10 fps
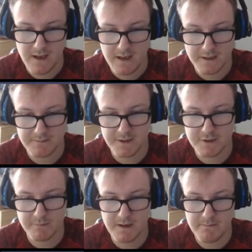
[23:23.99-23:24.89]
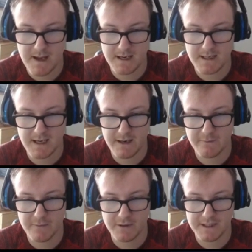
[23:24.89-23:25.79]
and special summon a Mekk-Knight from
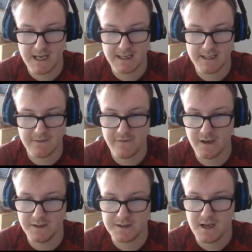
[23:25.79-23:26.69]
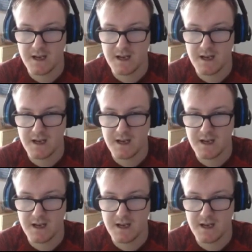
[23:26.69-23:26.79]
your deck in defense.